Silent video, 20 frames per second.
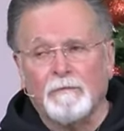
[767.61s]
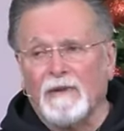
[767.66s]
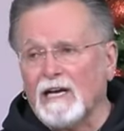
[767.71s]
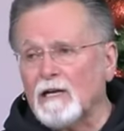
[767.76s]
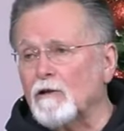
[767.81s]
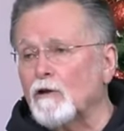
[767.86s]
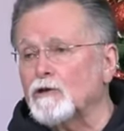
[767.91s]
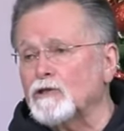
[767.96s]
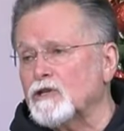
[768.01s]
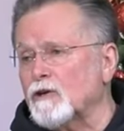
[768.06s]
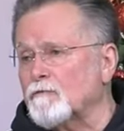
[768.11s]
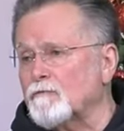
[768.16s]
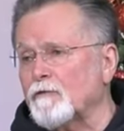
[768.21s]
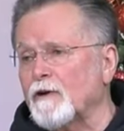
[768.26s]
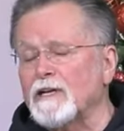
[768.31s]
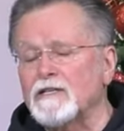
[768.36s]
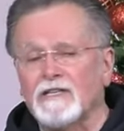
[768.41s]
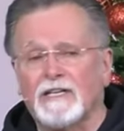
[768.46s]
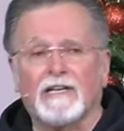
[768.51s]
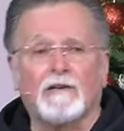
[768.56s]
my closer
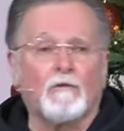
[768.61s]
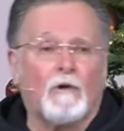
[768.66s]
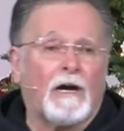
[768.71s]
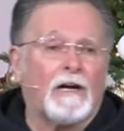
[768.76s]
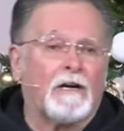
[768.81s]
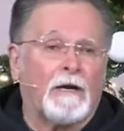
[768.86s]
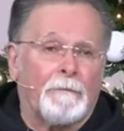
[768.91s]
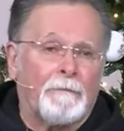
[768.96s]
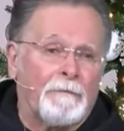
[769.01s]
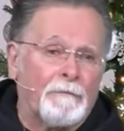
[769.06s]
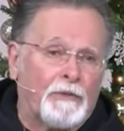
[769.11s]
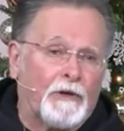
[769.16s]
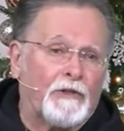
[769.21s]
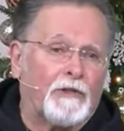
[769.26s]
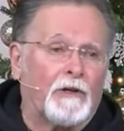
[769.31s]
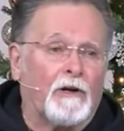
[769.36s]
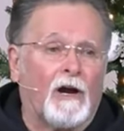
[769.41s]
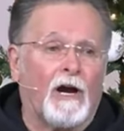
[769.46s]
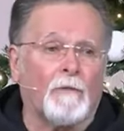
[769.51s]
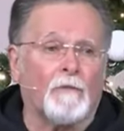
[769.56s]
friends can walk up and
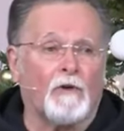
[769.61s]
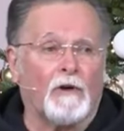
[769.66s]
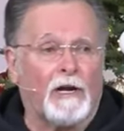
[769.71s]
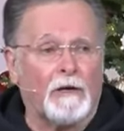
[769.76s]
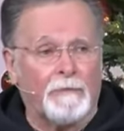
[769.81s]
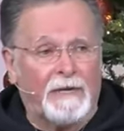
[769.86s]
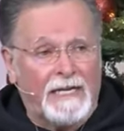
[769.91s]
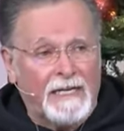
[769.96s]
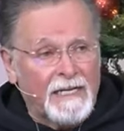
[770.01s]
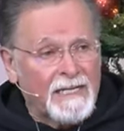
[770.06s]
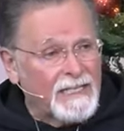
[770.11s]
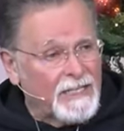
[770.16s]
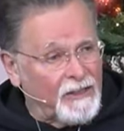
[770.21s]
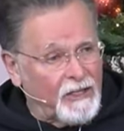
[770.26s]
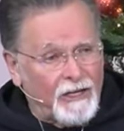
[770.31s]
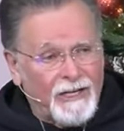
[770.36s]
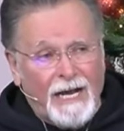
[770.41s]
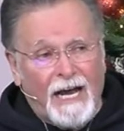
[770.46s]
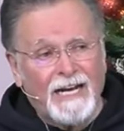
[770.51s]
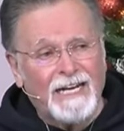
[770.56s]
put their arm around me.
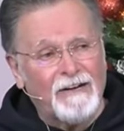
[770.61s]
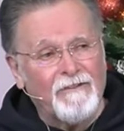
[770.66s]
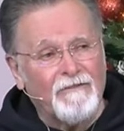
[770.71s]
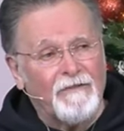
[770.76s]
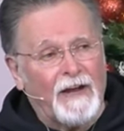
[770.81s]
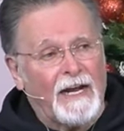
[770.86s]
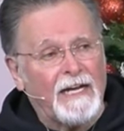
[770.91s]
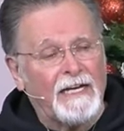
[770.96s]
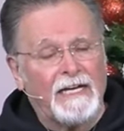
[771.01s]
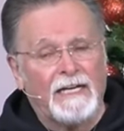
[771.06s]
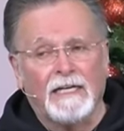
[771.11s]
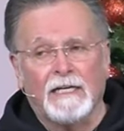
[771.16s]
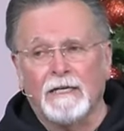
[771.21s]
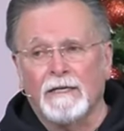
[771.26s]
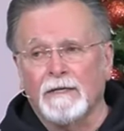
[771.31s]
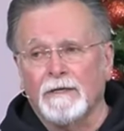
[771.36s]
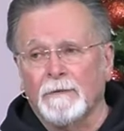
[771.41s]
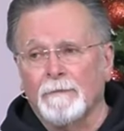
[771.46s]
They're not invading.